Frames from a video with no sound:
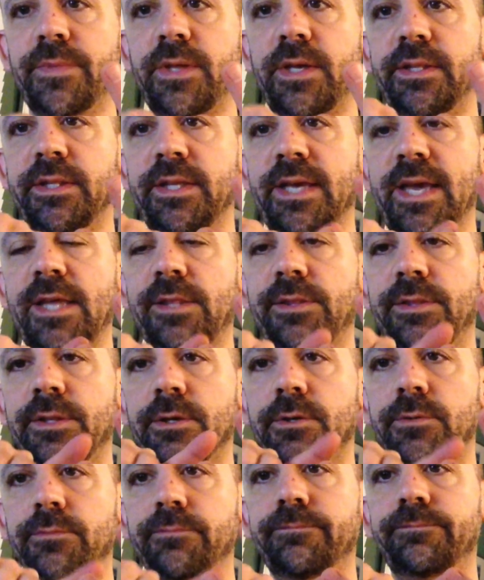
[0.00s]
and the eighth
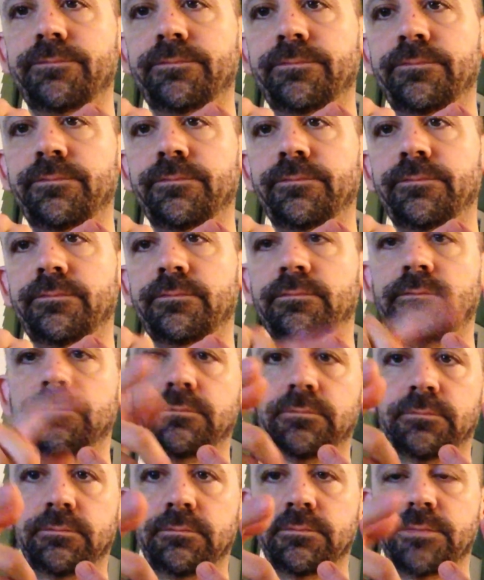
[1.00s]
note
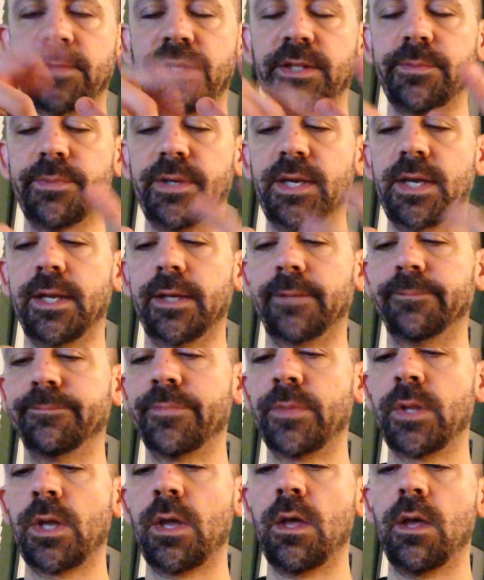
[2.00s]
at the beginning.
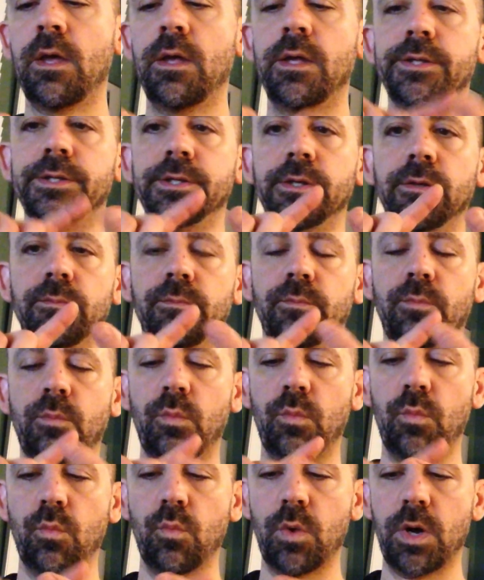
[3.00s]
So
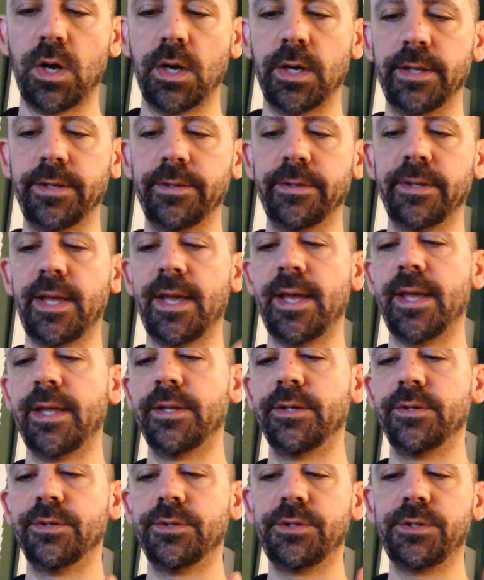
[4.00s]
1
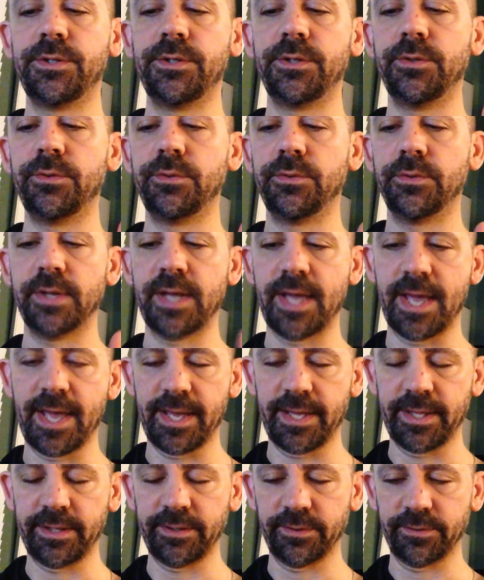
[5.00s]
and 2
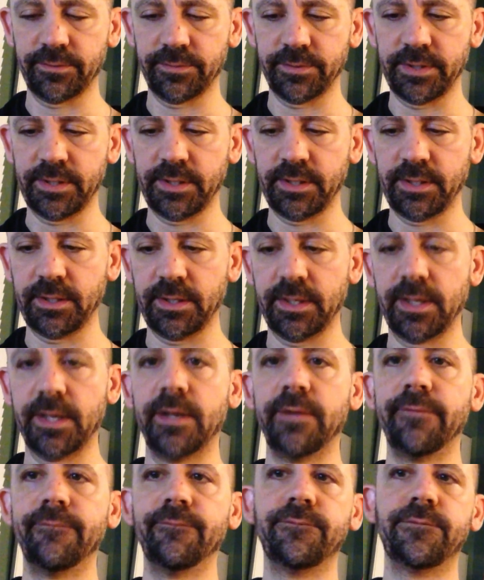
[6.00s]
and 3
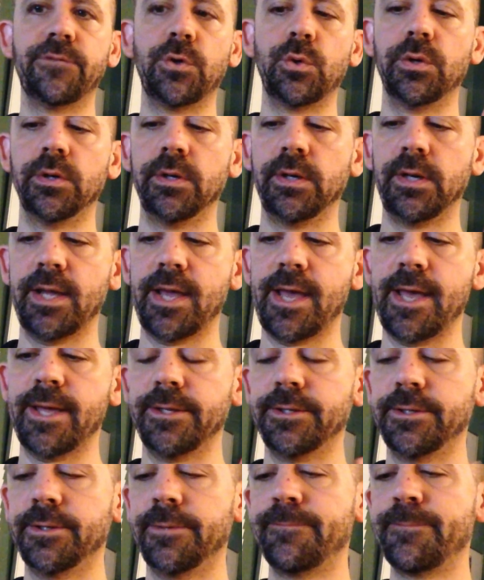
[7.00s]
and 4
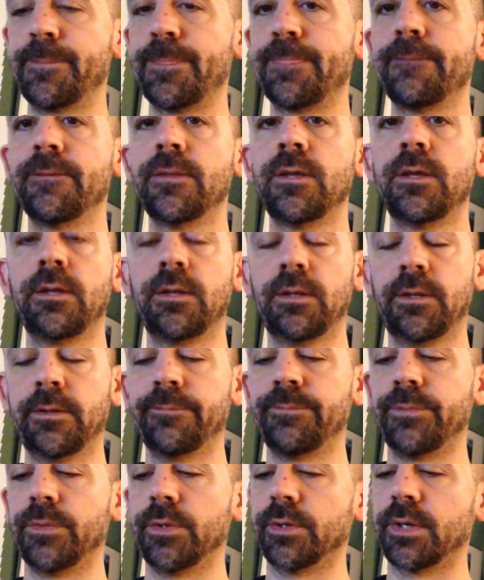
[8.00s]
and.
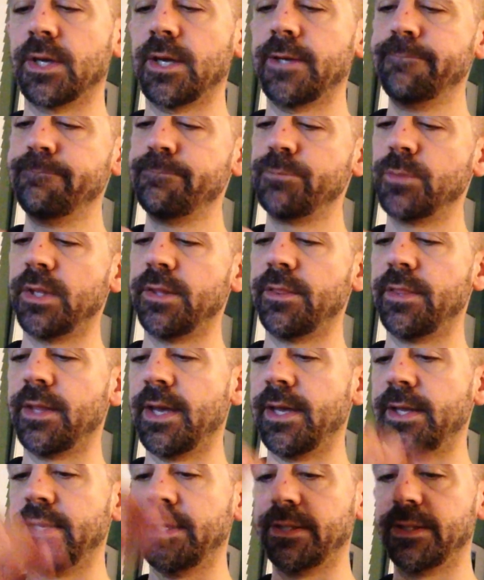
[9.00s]
Okay, and
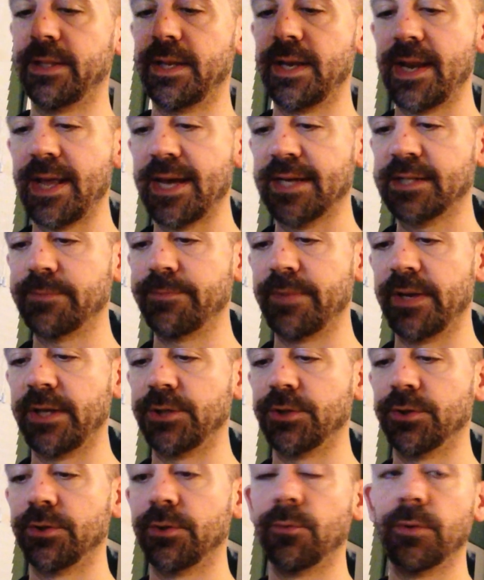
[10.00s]
then in the next
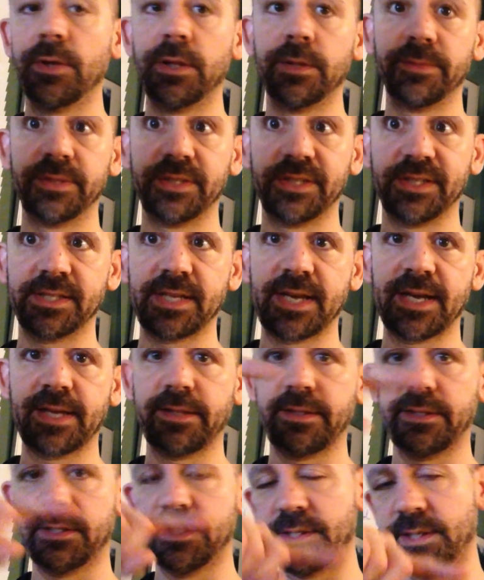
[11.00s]
measure, the rhythm is
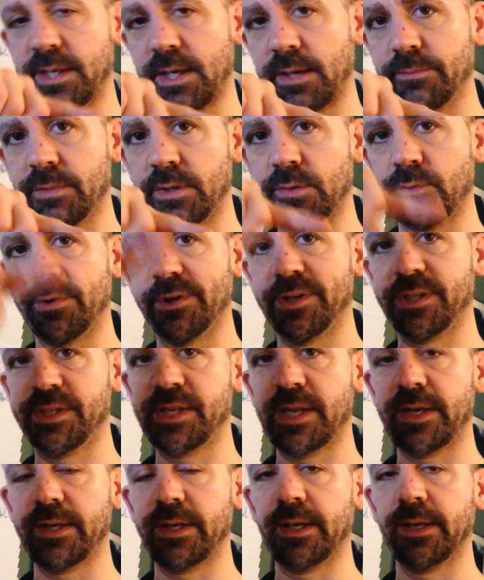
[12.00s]
exactly the same, but we're
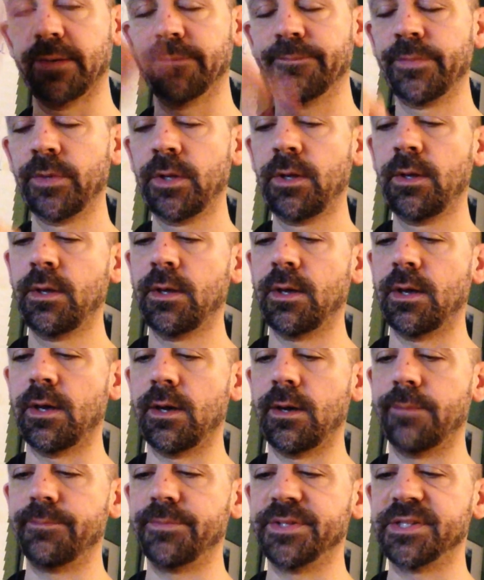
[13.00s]
ascending
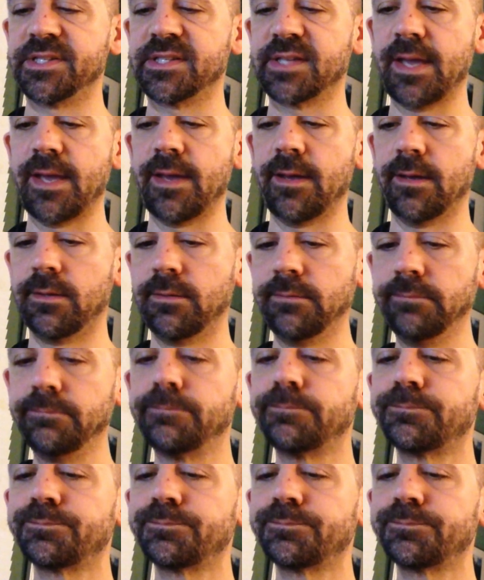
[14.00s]
up the scale,